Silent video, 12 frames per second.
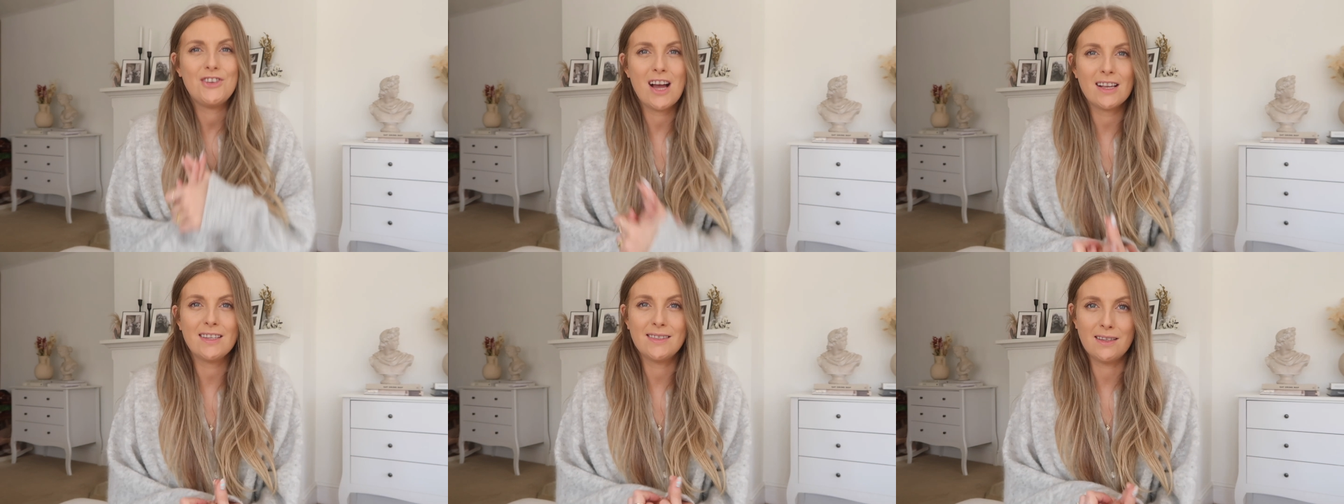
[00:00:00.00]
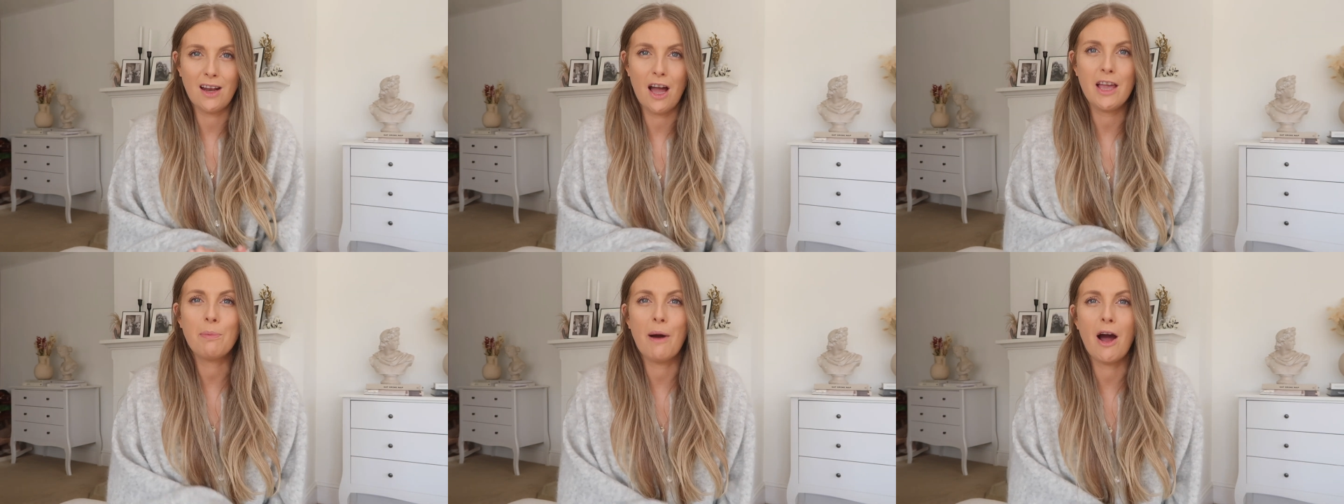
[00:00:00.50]
Jack doesn't
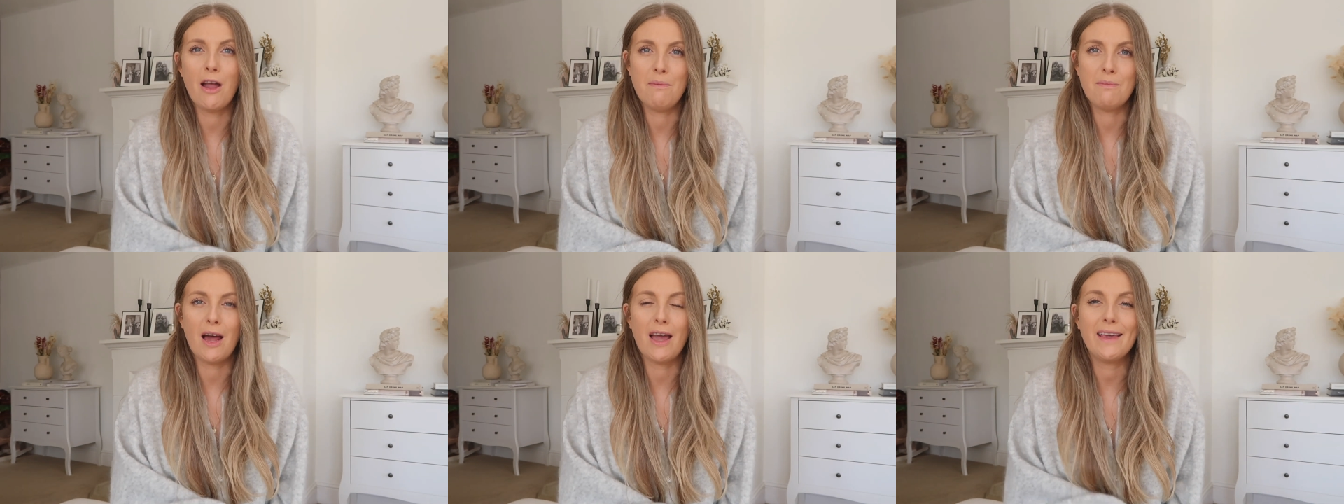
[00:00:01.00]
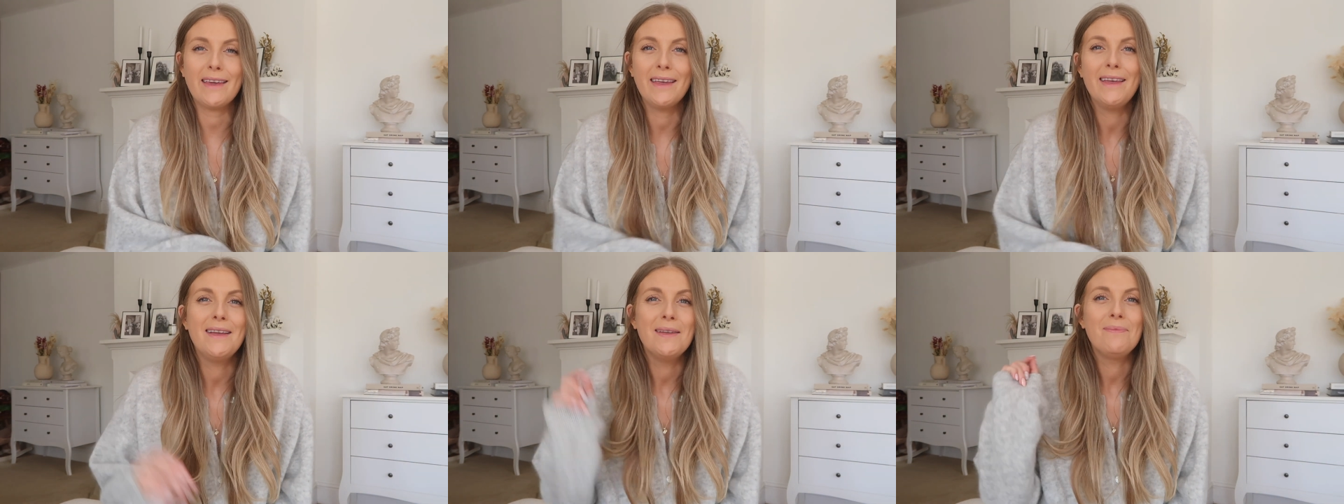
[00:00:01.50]
like, but I'm like
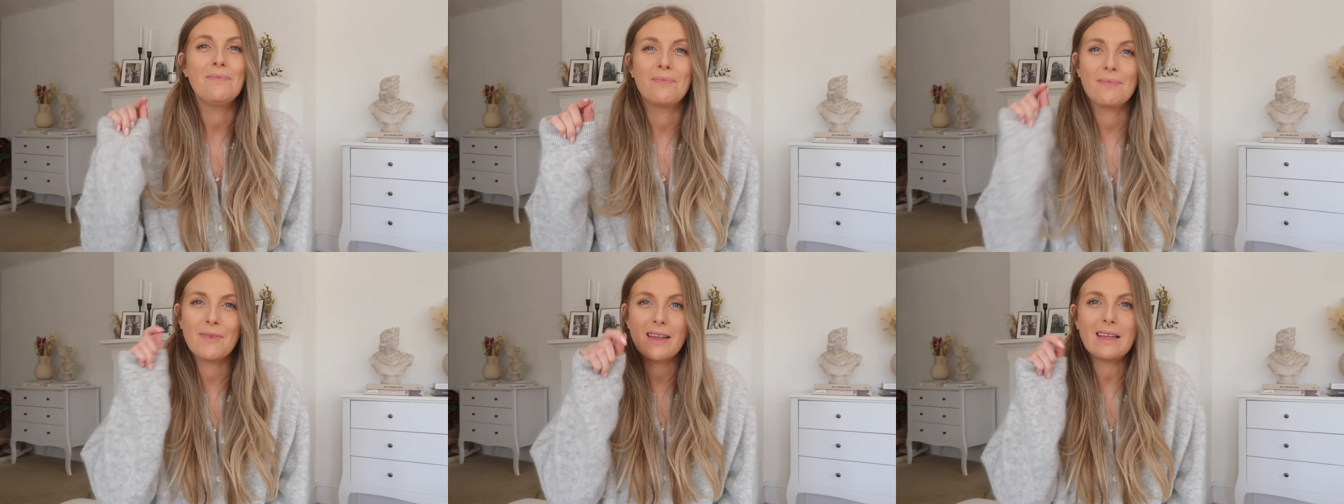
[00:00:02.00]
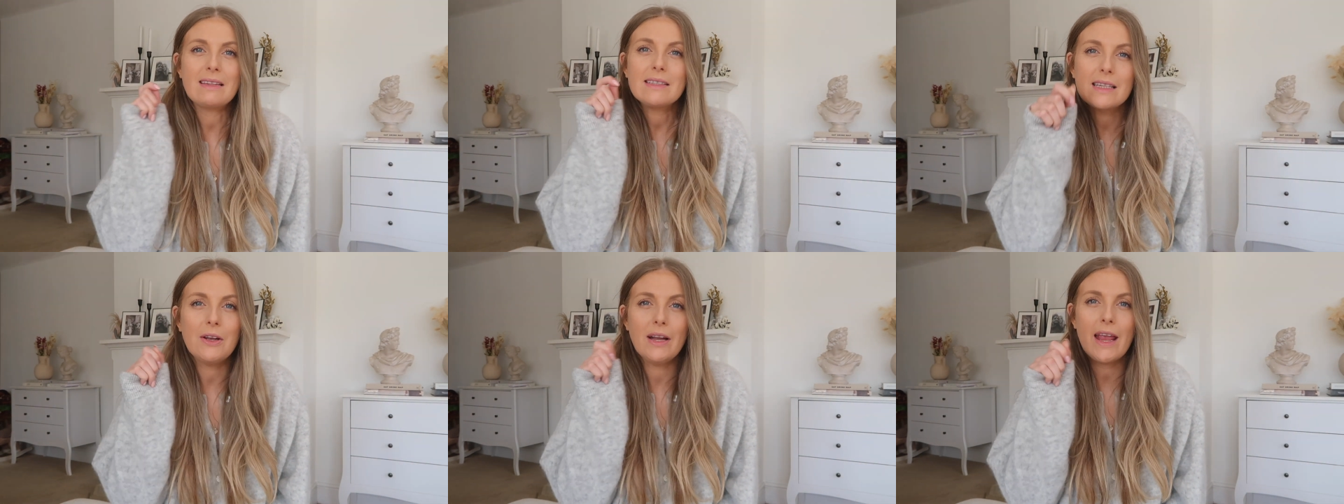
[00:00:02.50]

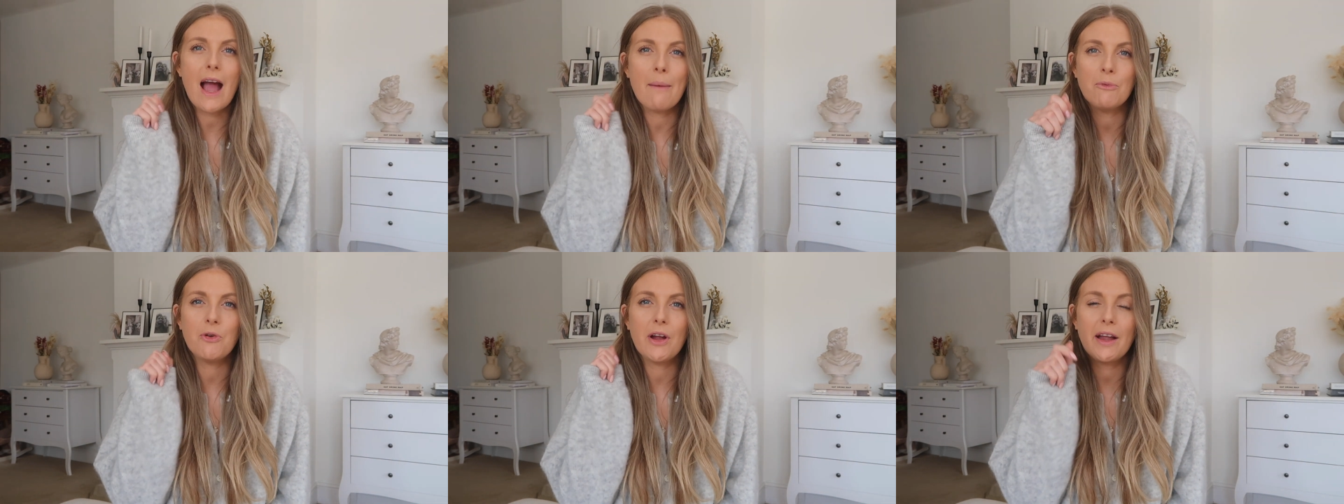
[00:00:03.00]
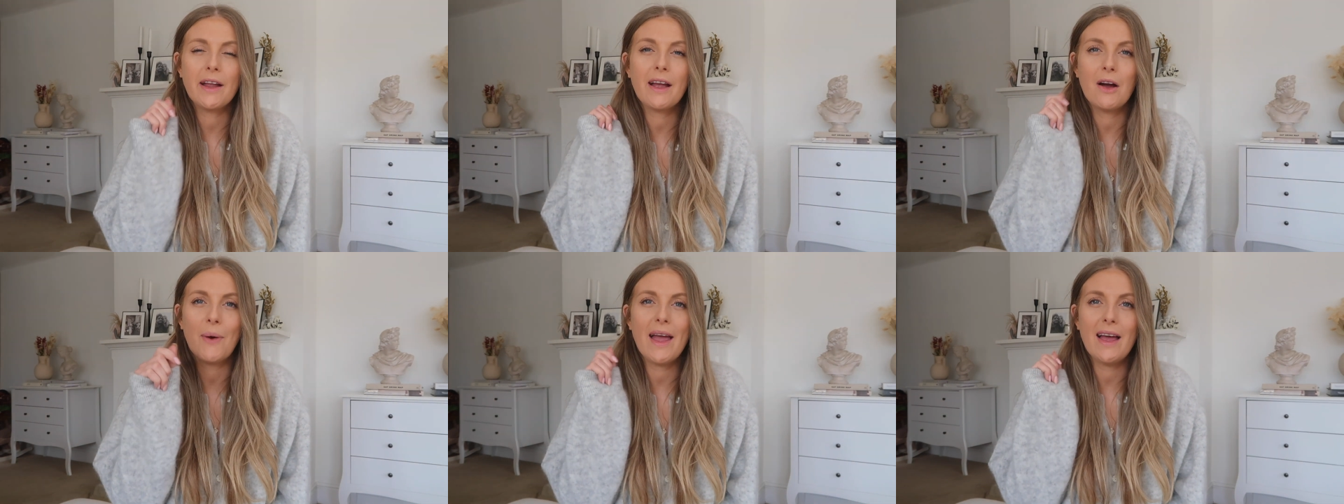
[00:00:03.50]
slowly hammering
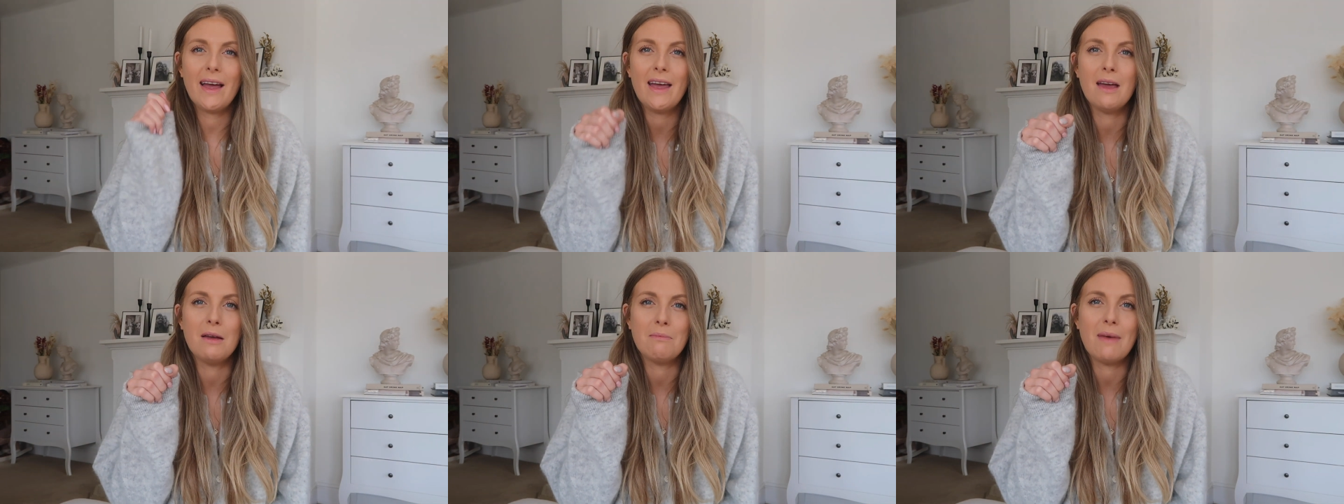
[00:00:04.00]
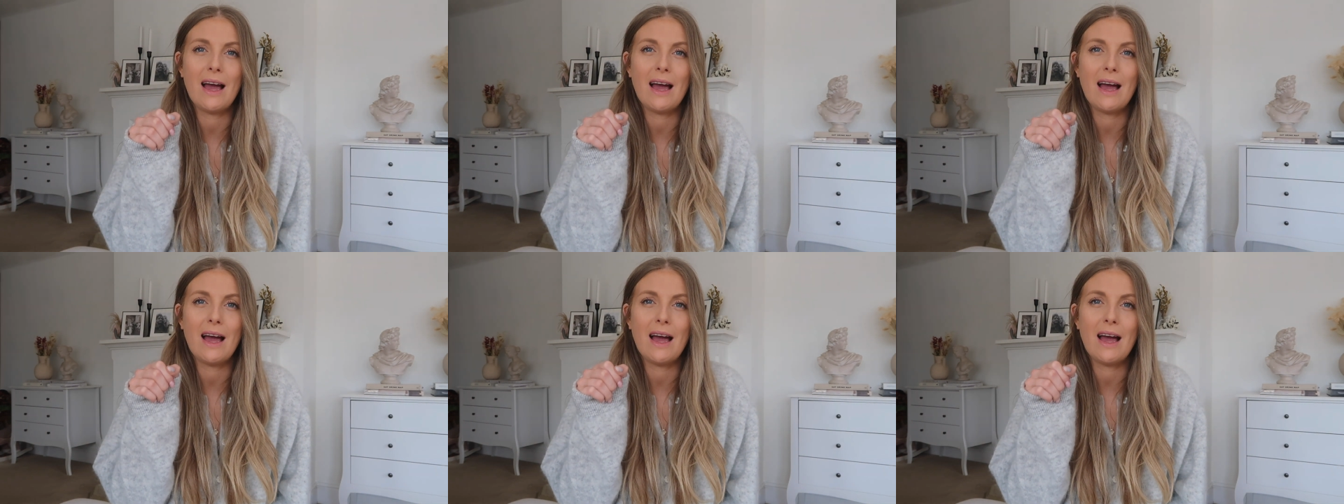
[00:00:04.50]
away at him